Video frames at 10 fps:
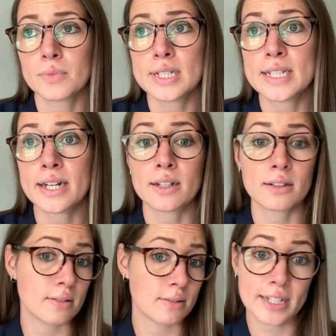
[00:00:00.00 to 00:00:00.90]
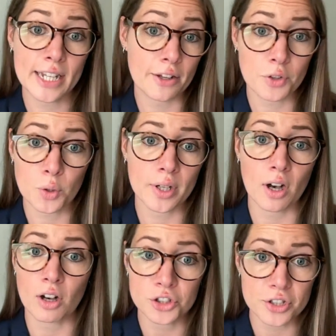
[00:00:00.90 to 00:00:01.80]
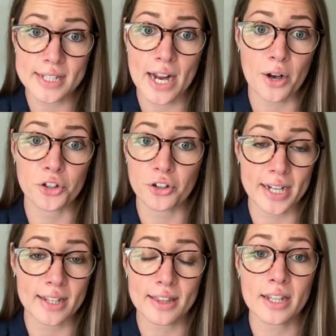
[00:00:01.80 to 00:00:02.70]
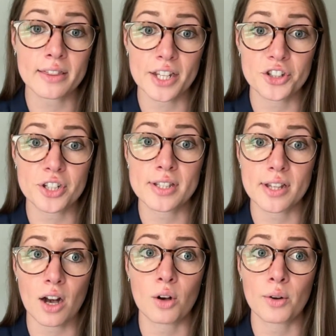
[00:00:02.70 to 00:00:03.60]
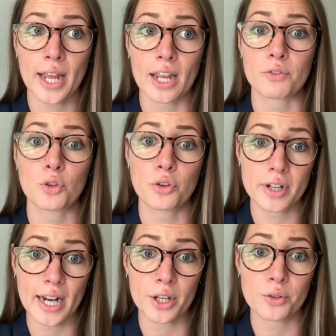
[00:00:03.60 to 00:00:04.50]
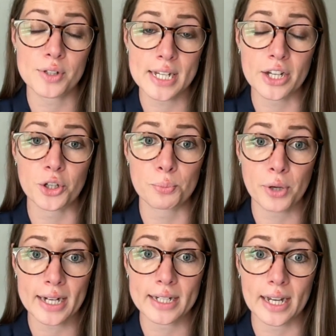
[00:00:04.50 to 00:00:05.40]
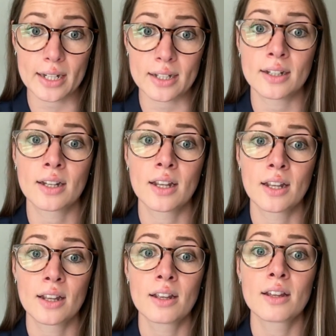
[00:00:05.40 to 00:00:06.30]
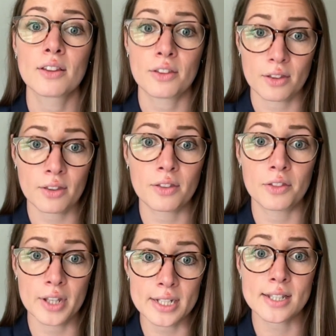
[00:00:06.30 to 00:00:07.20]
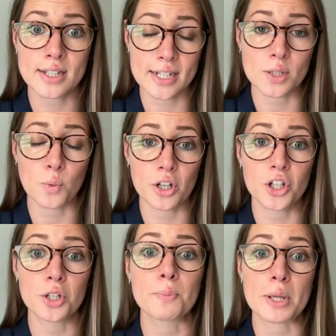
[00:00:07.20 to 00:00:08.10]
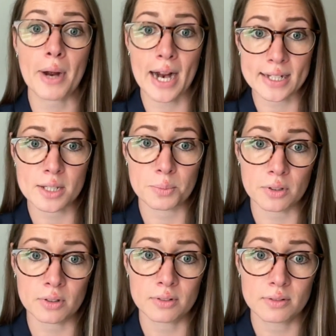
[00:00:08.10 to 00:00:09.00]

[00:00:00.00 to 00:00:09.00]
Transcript: didn't give you an ultrasound or anything. They just thought, okay, if you have an IUD and you're pregnant, this is what could be possible.